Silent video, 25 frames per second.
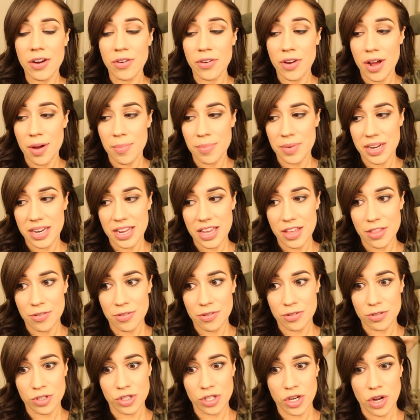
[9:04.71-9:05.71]
I don't know how I'm going to get
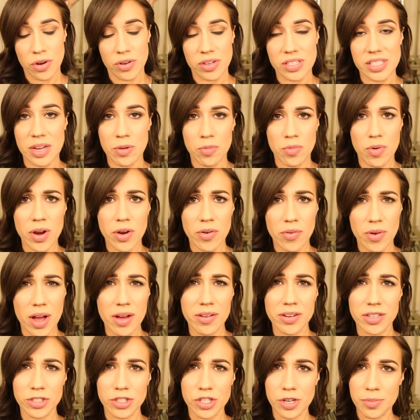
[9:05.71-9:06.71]
through a show because I run
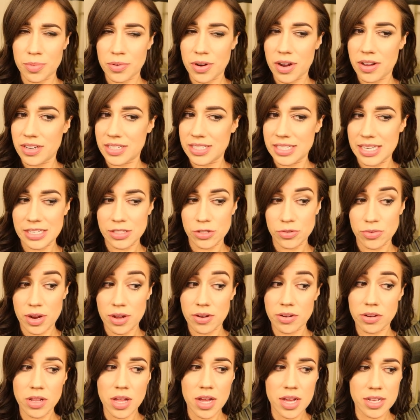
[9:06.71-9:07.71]
around and jump around and dance
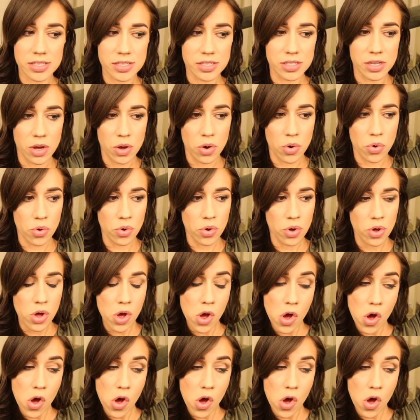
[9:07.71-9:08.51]
around a lot, so